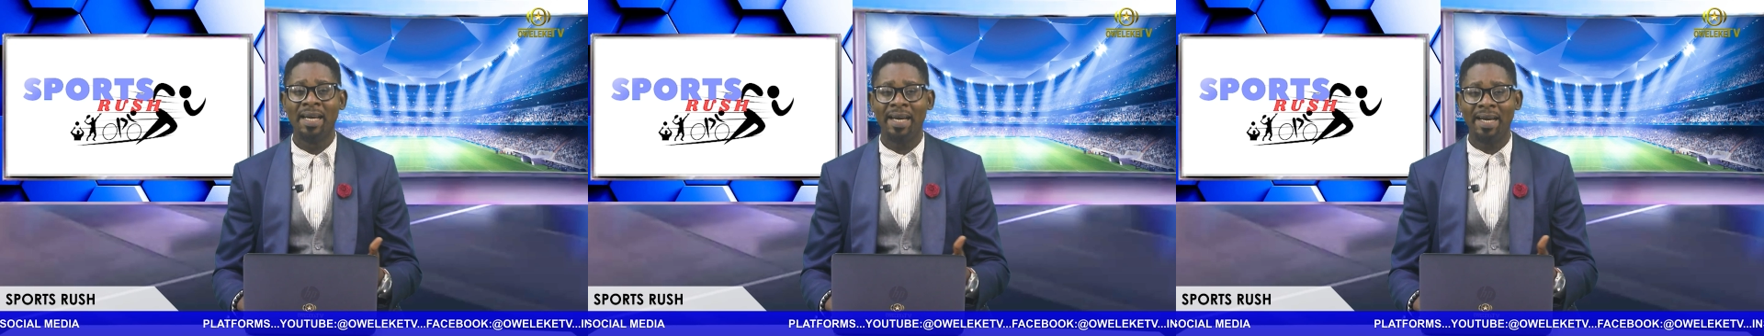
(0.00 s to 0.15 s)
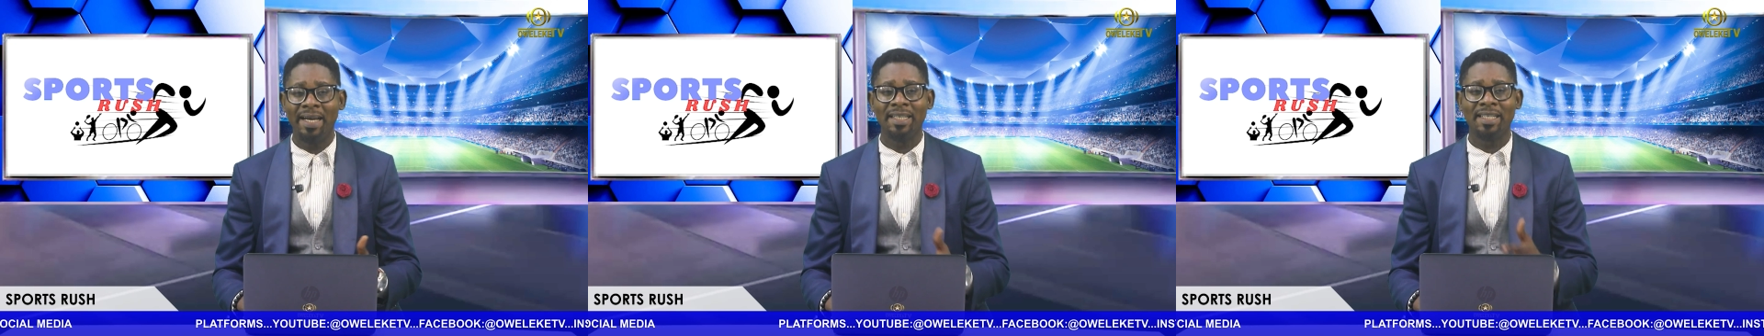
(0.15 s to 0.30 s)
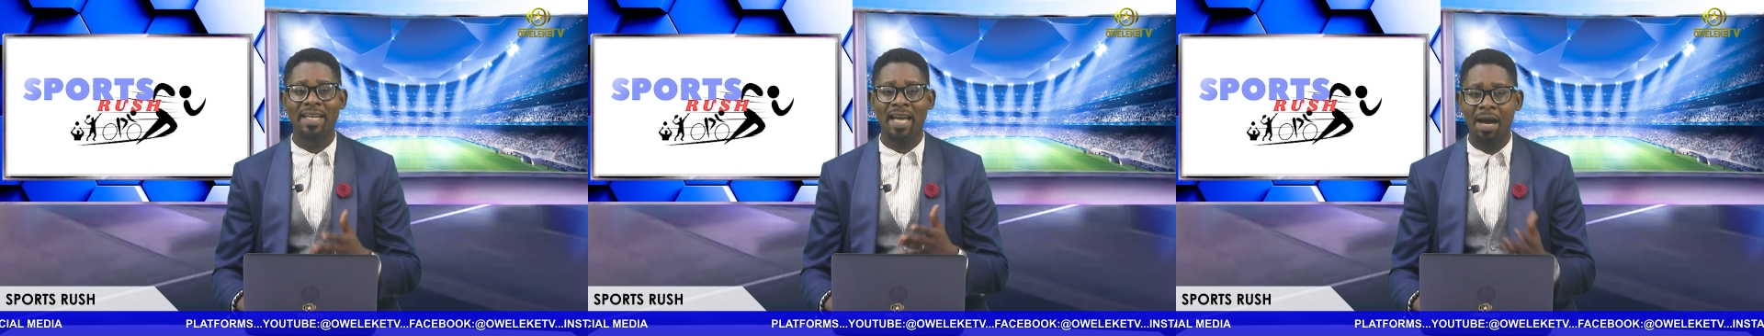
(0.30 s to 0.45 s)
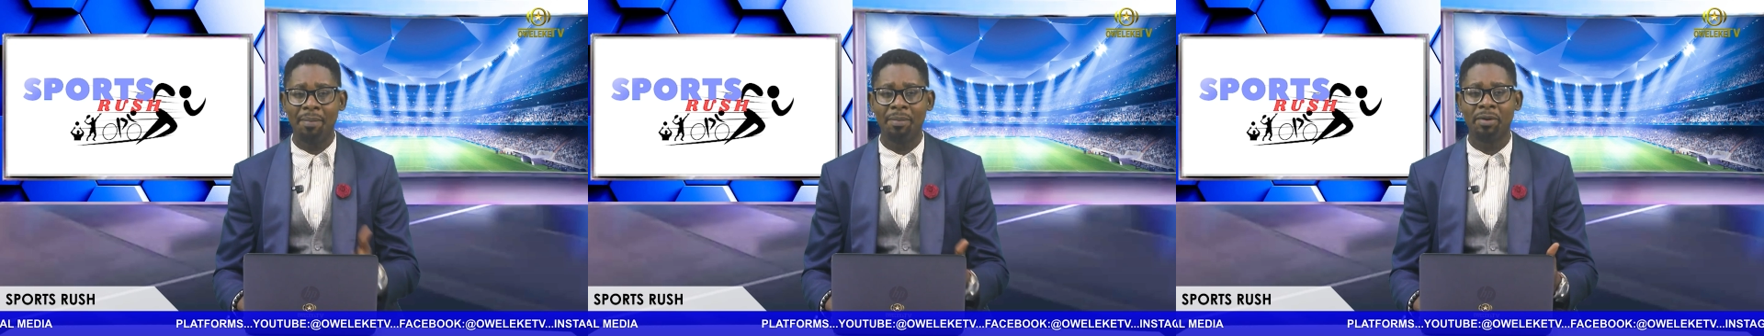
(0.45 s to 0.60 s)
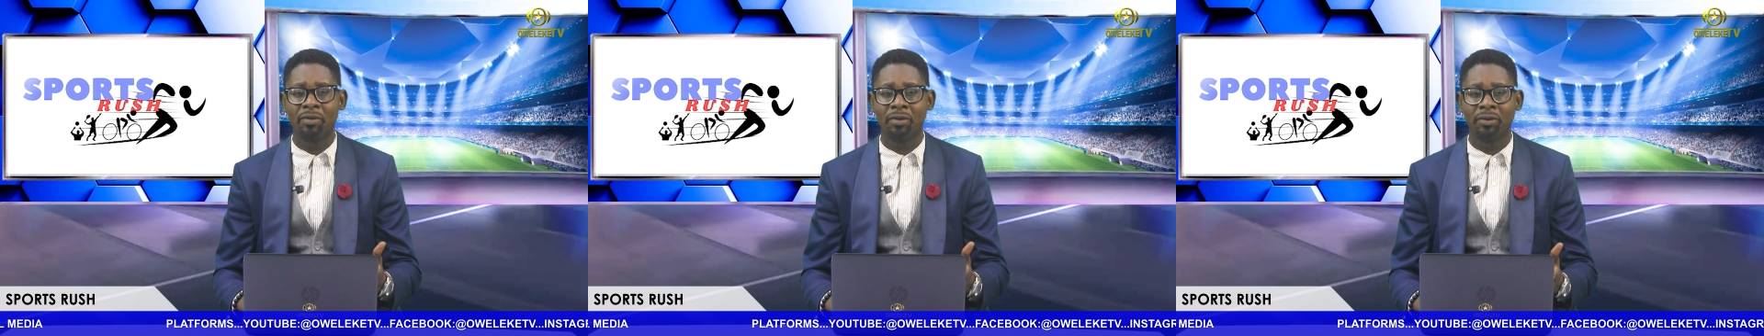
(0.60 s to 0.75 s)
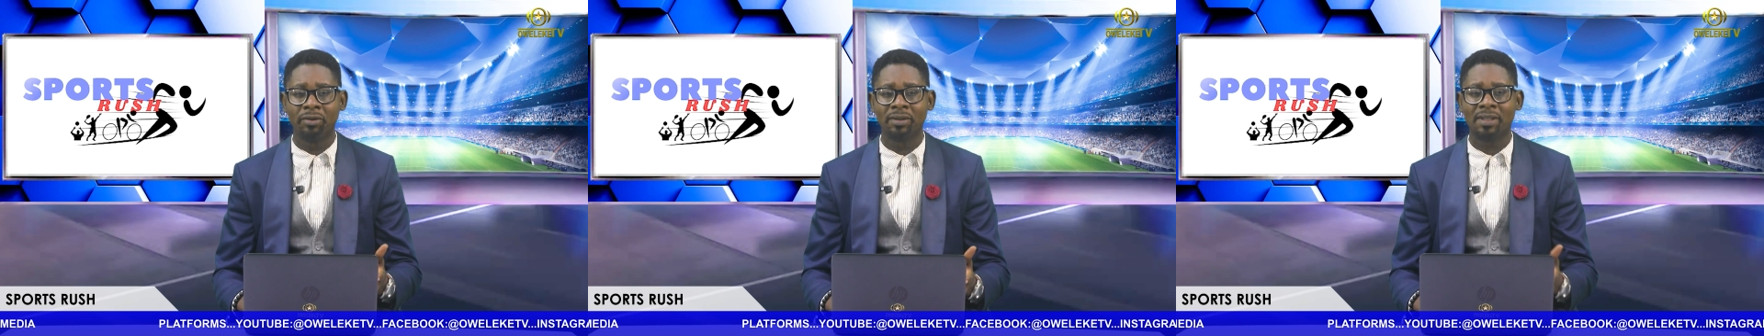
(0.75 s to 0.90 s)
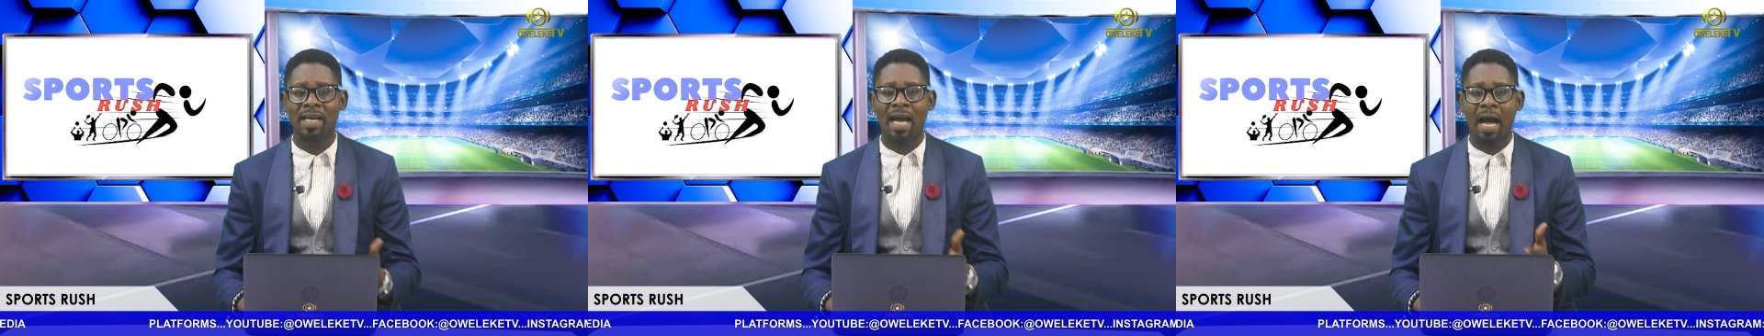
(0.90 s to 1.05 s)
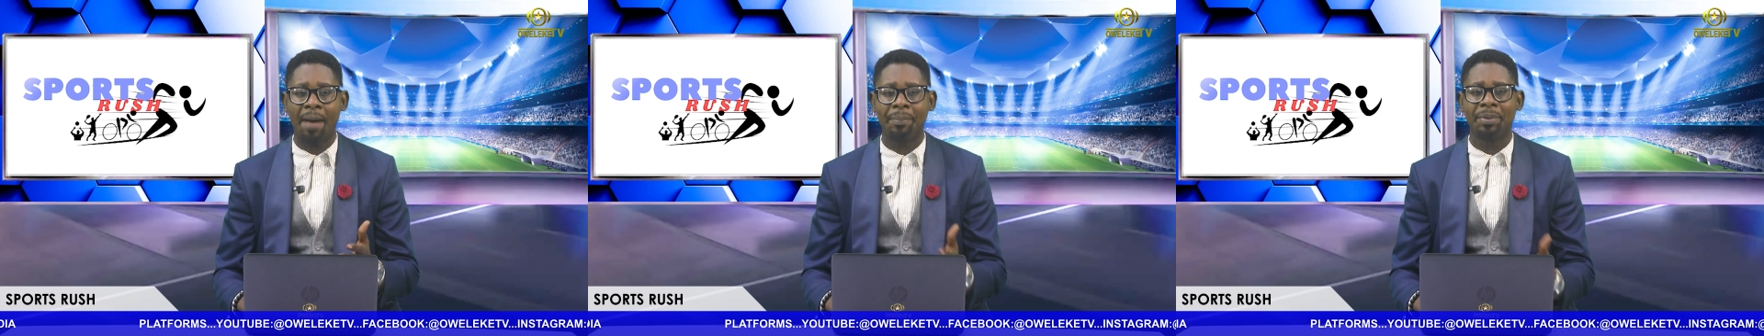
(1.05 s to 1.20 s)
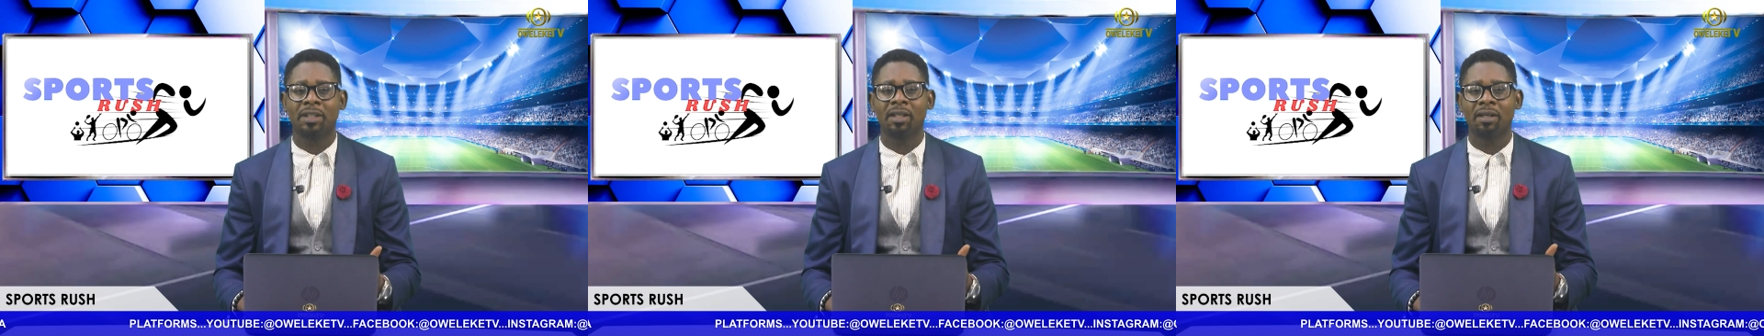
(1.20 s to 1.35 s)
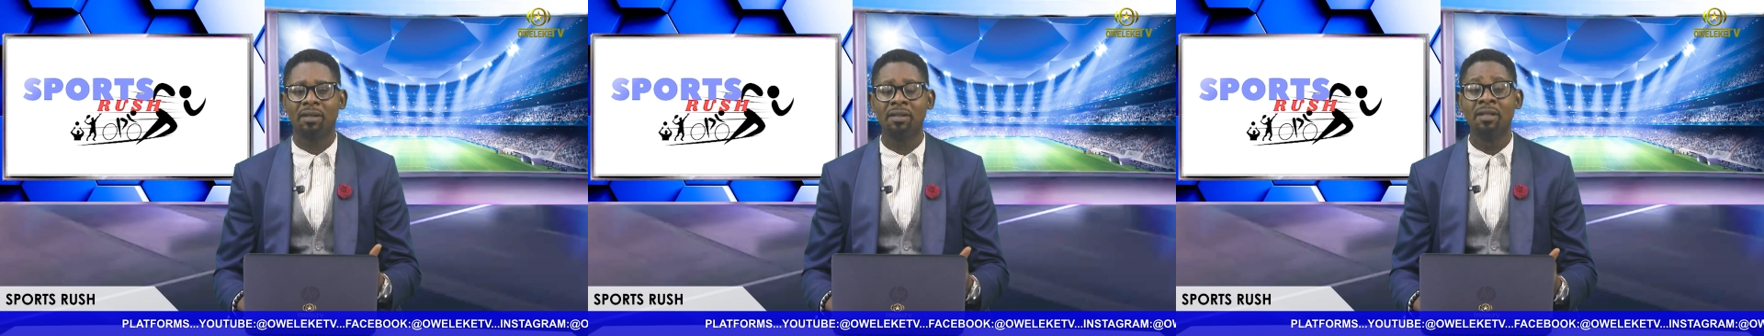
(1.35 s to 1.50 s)
in Cameroon
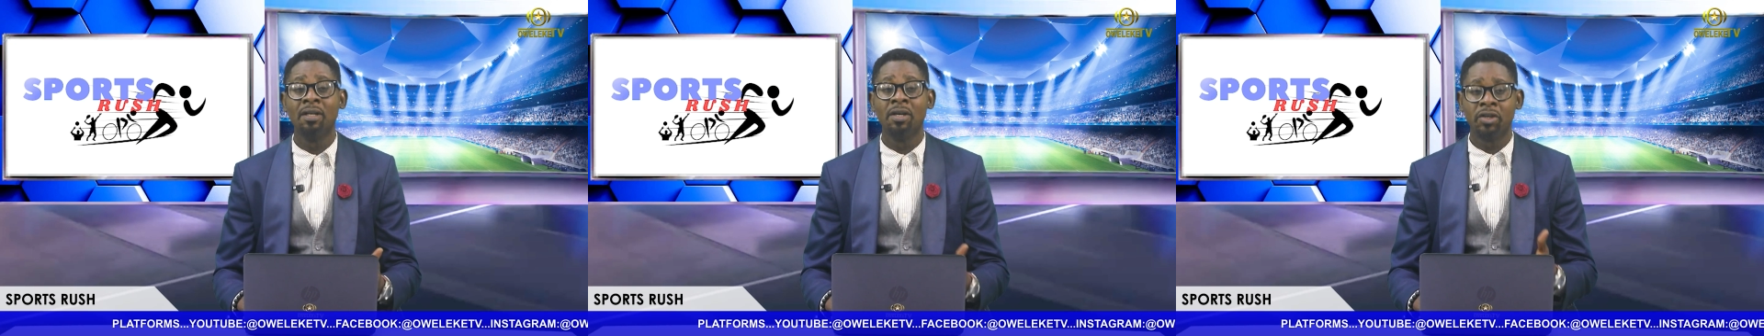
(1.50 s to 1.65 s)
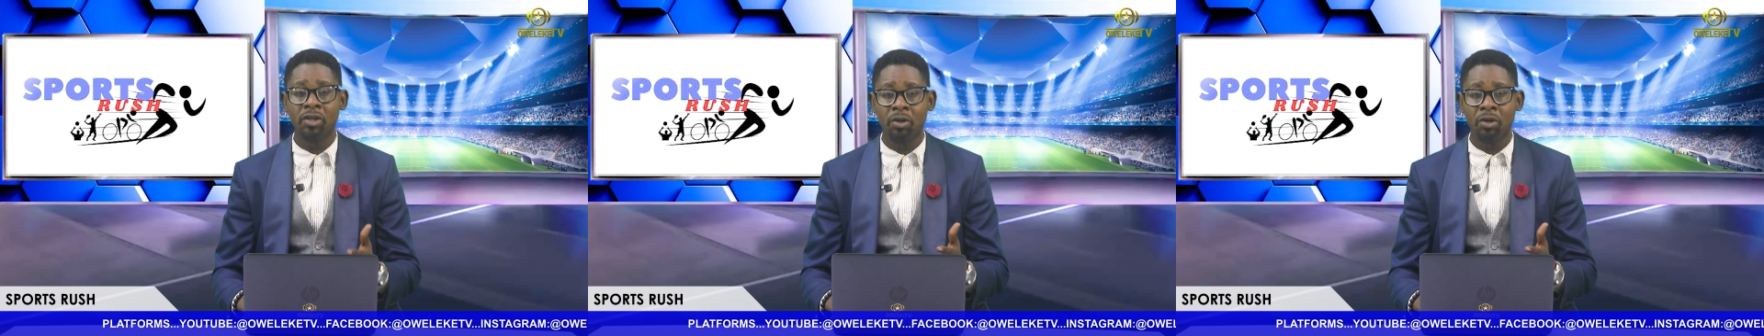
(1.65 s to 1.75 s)
capital.